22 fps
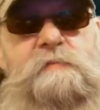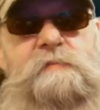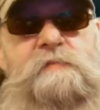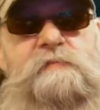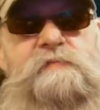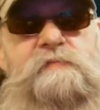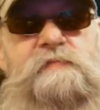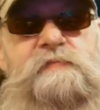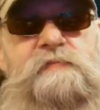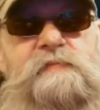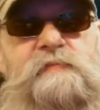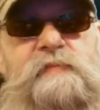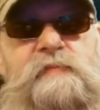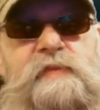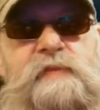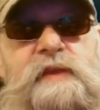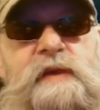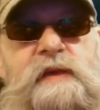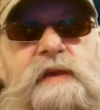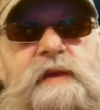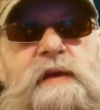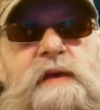
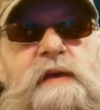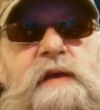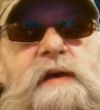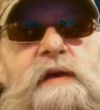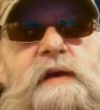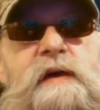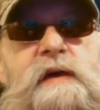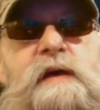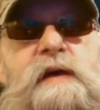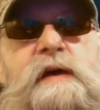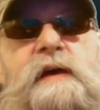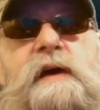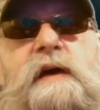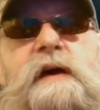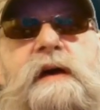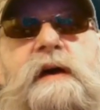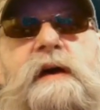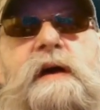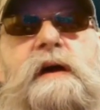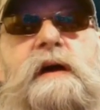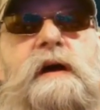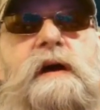
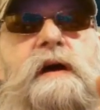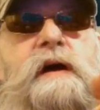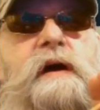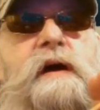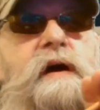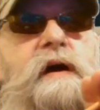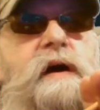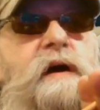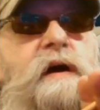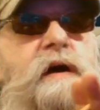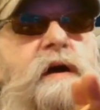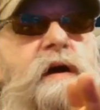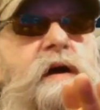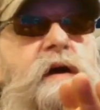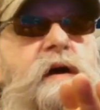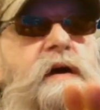(silence)